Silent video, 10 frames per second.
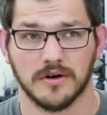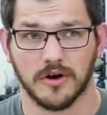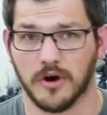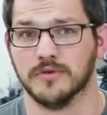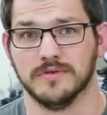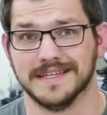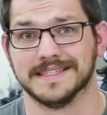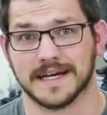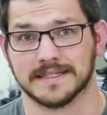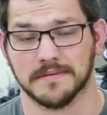all do the
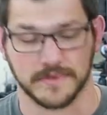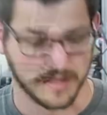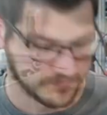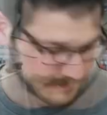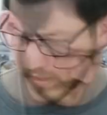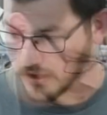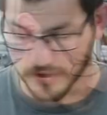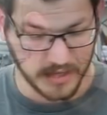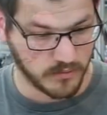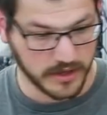exact same thing.
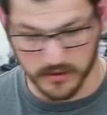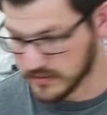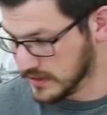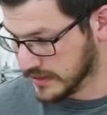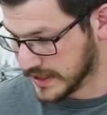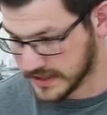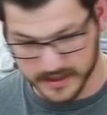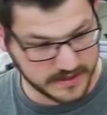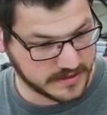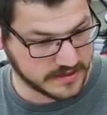Okay, well, we're
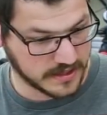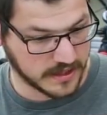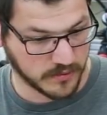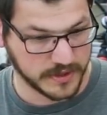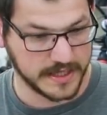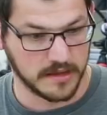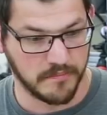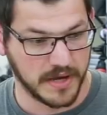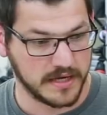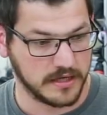gonna get the
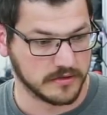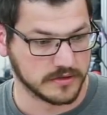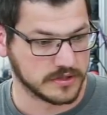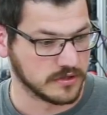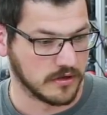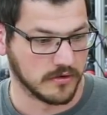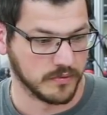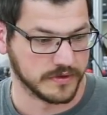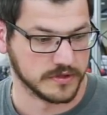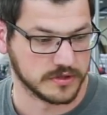bed here installed
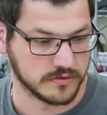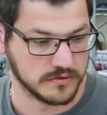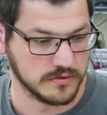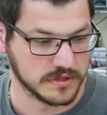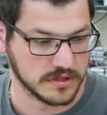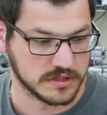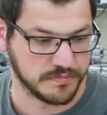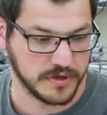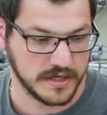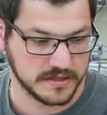with the screws and the
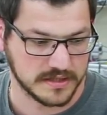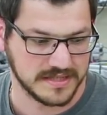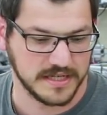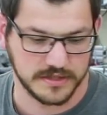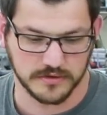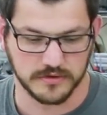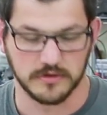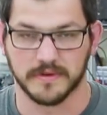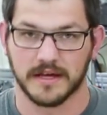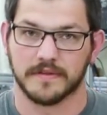springs. It's easier to
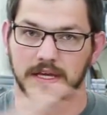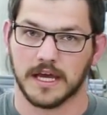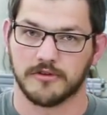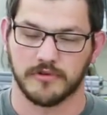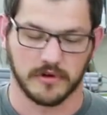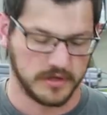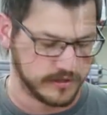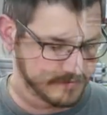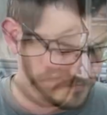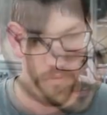do without the gantry on
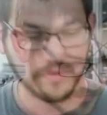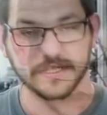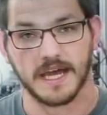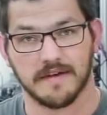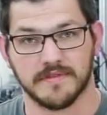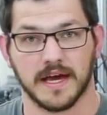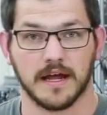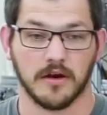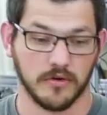here. Once I have that, I'll